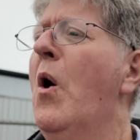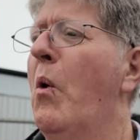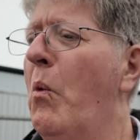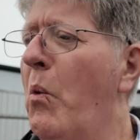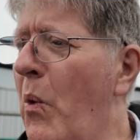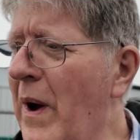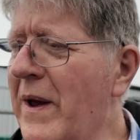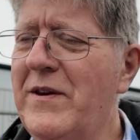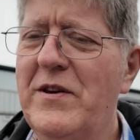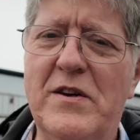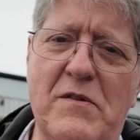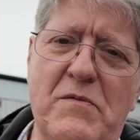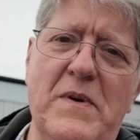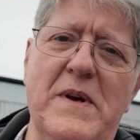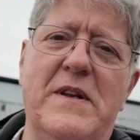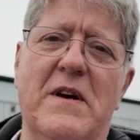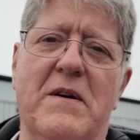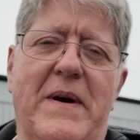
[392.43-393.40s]
Why should
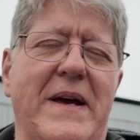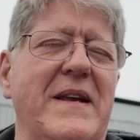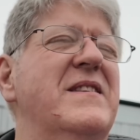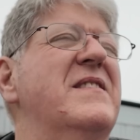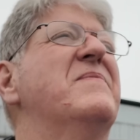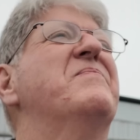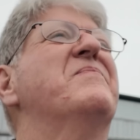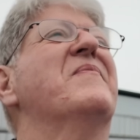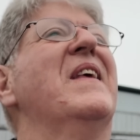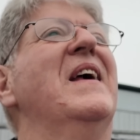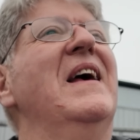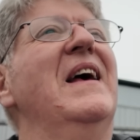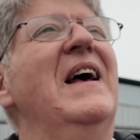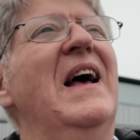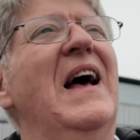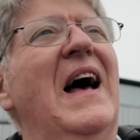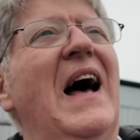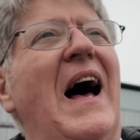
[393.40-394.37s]
we do it?
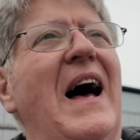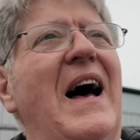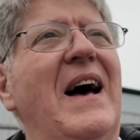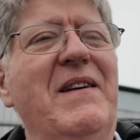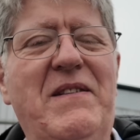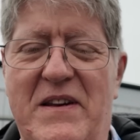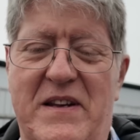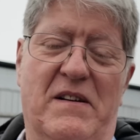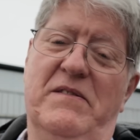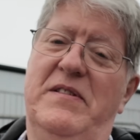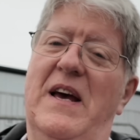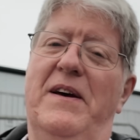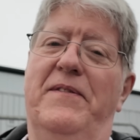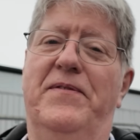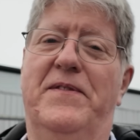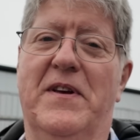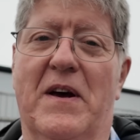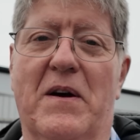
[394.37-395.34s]
You don't
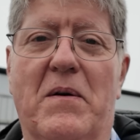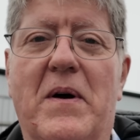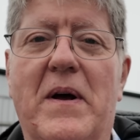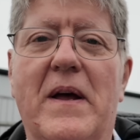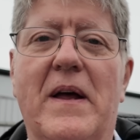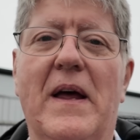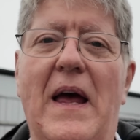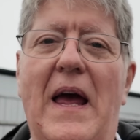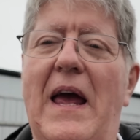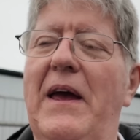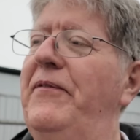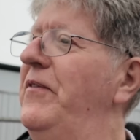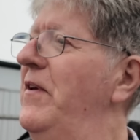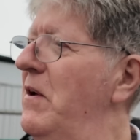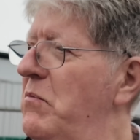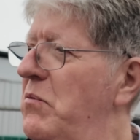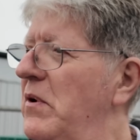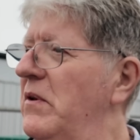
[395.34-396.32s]
have to. If
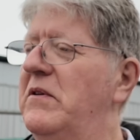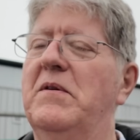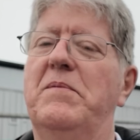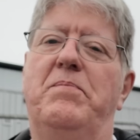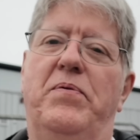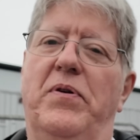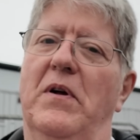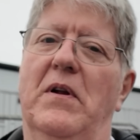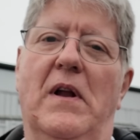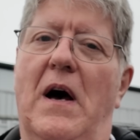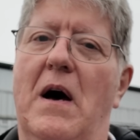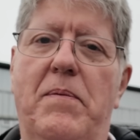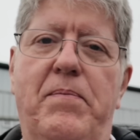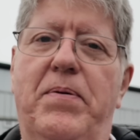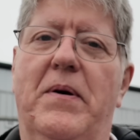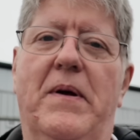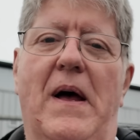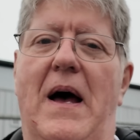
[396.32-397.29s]
you want to pull
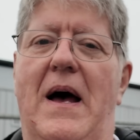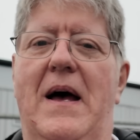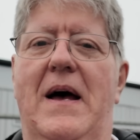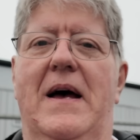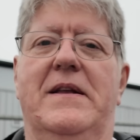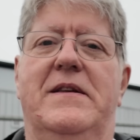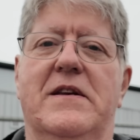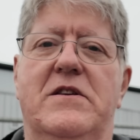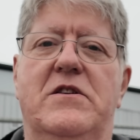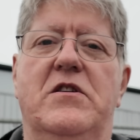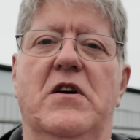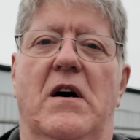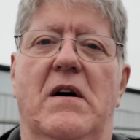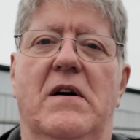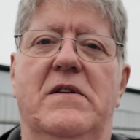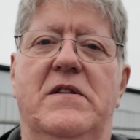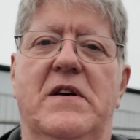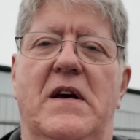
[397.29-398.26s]
up at a
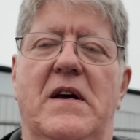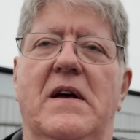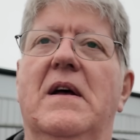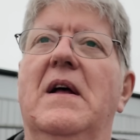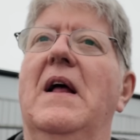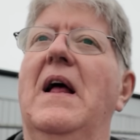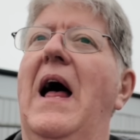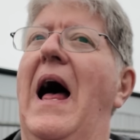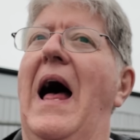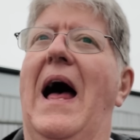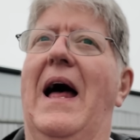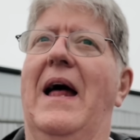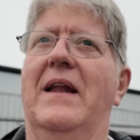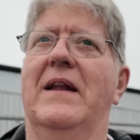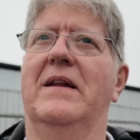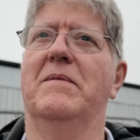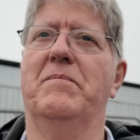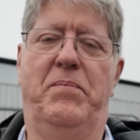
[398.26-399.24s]
charger
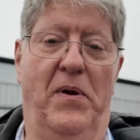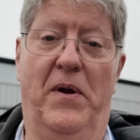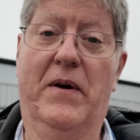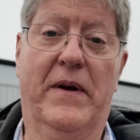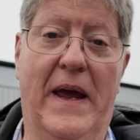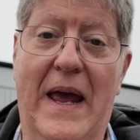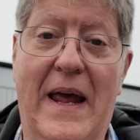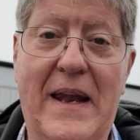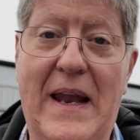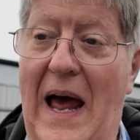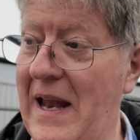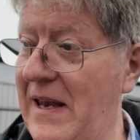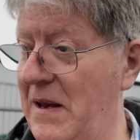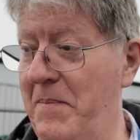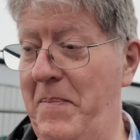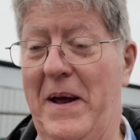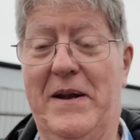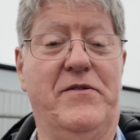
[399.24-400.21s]
and plug in
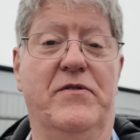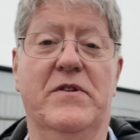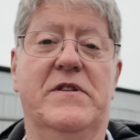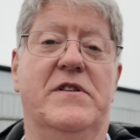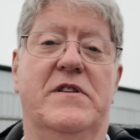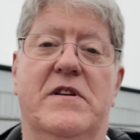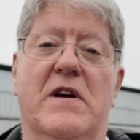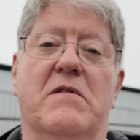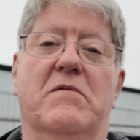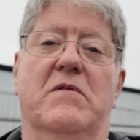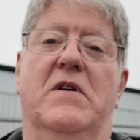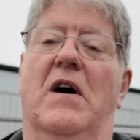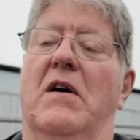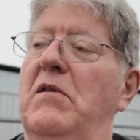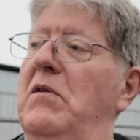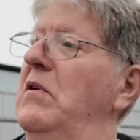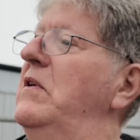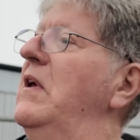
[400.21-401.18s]
and your battery's stone
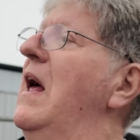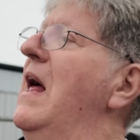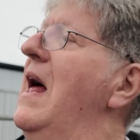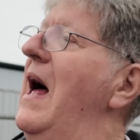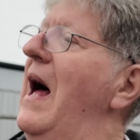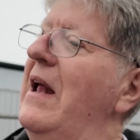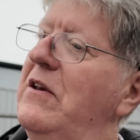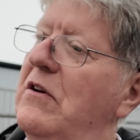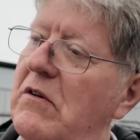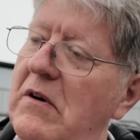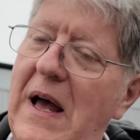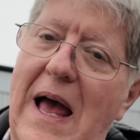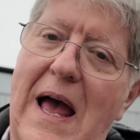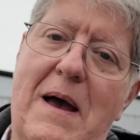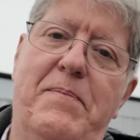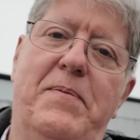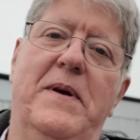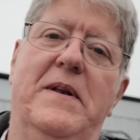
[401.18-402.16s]
cold and you're
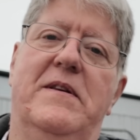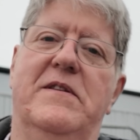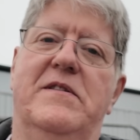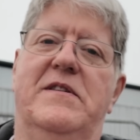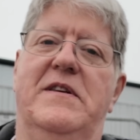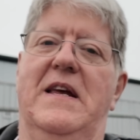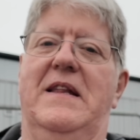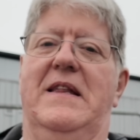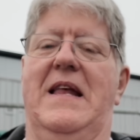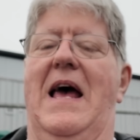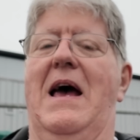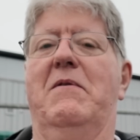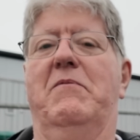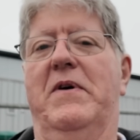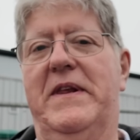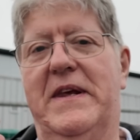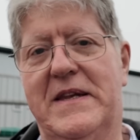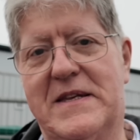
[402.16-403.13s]
happy to sit there
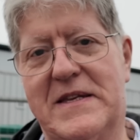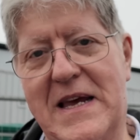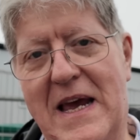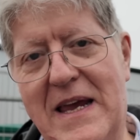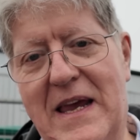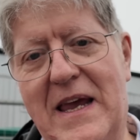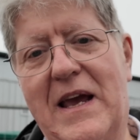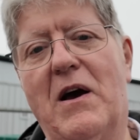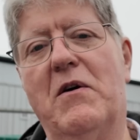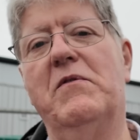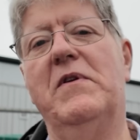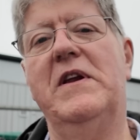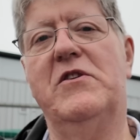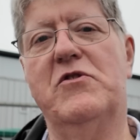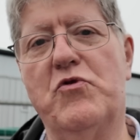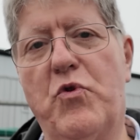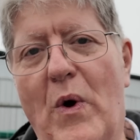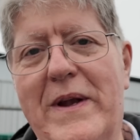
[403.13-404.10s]
with it taking
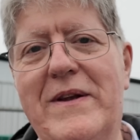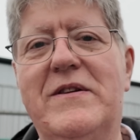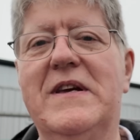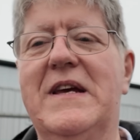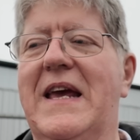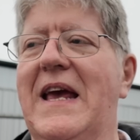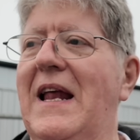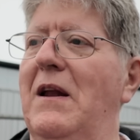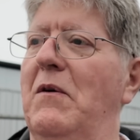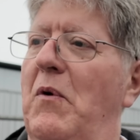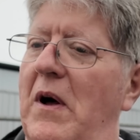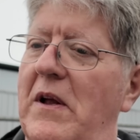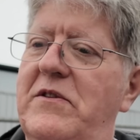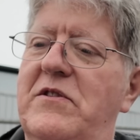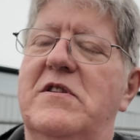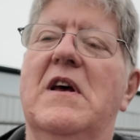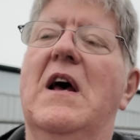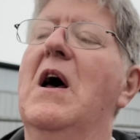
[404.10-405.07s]
only 20
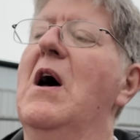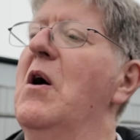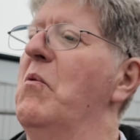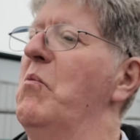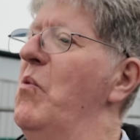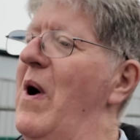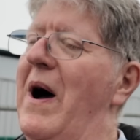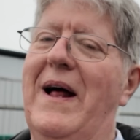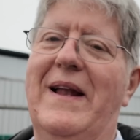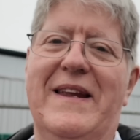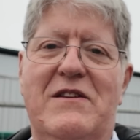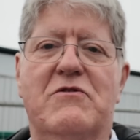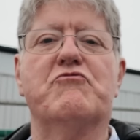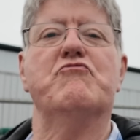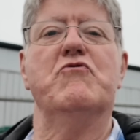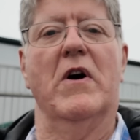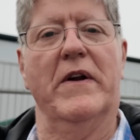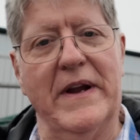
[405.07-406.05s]
kilowatts while
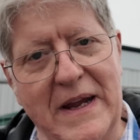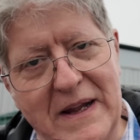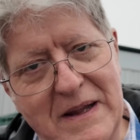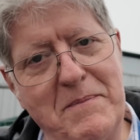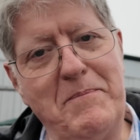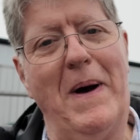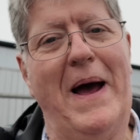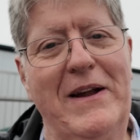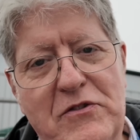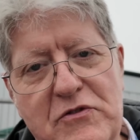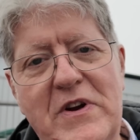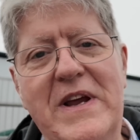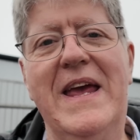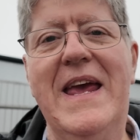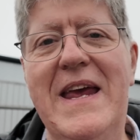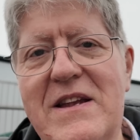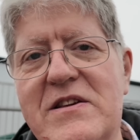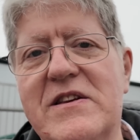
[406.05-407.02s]
it's running the battery
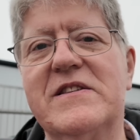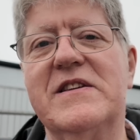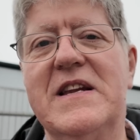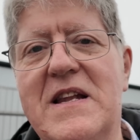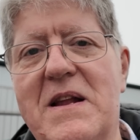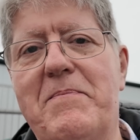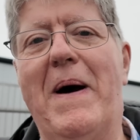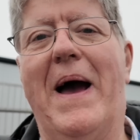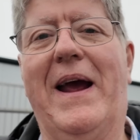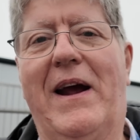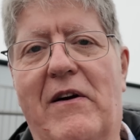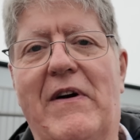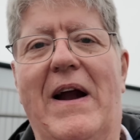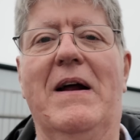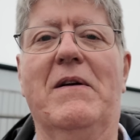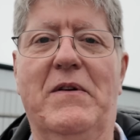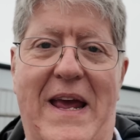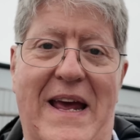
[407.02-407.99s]
heaters in the
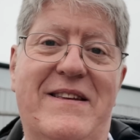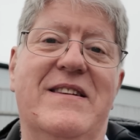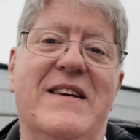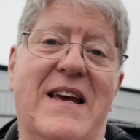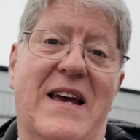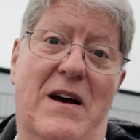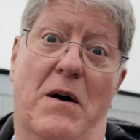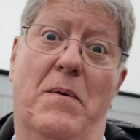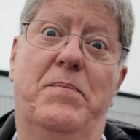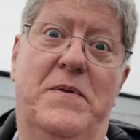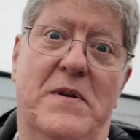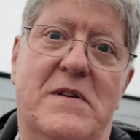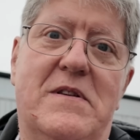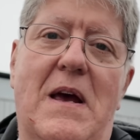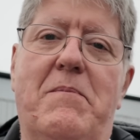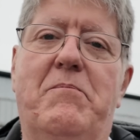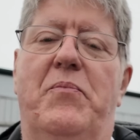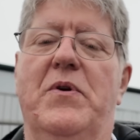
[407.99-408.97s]
background, getting it up to
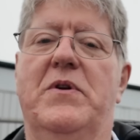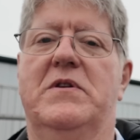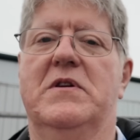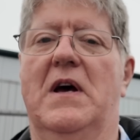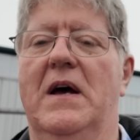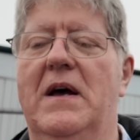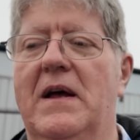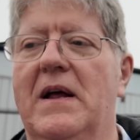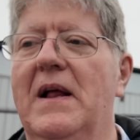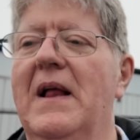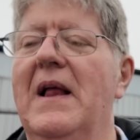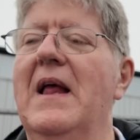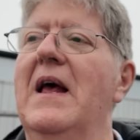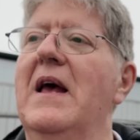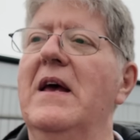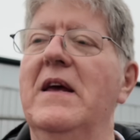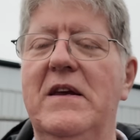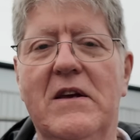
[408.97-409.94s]
temperature,
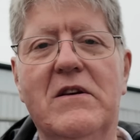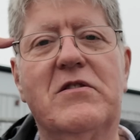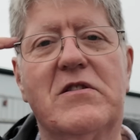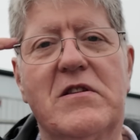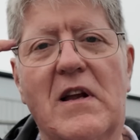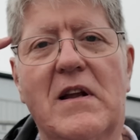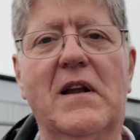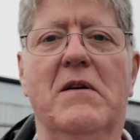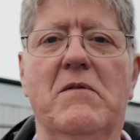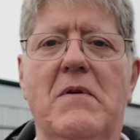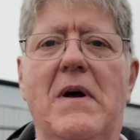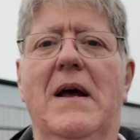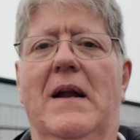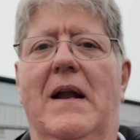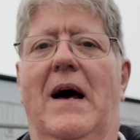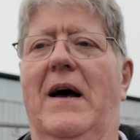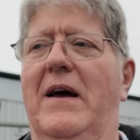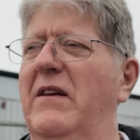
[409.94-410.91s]
you suddenly
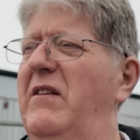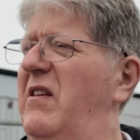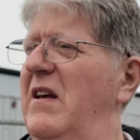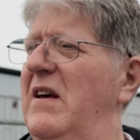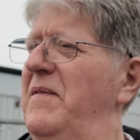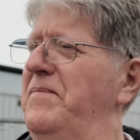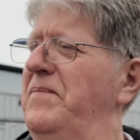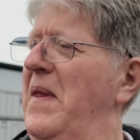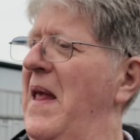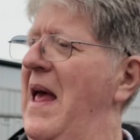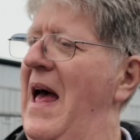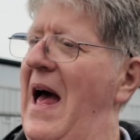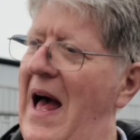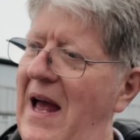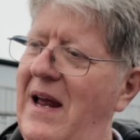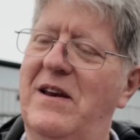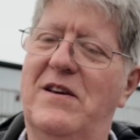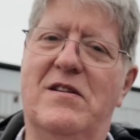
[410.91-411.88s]
realize that
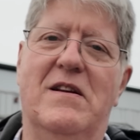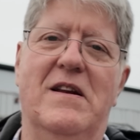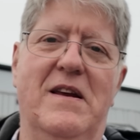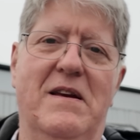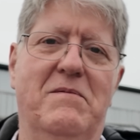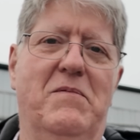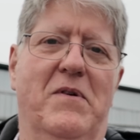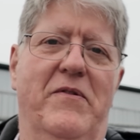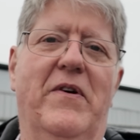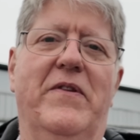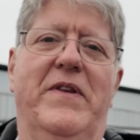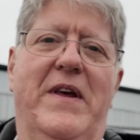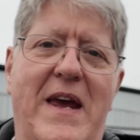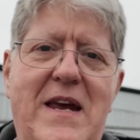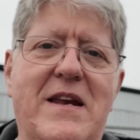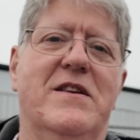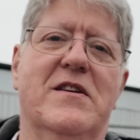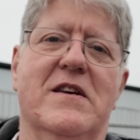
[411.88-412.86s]
actually we run the
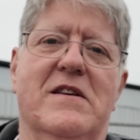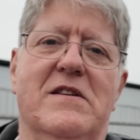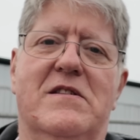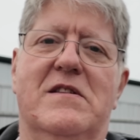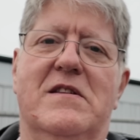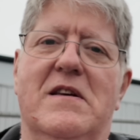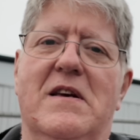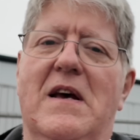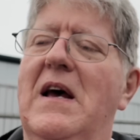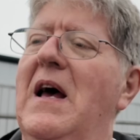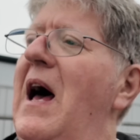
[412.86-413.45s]
heaters.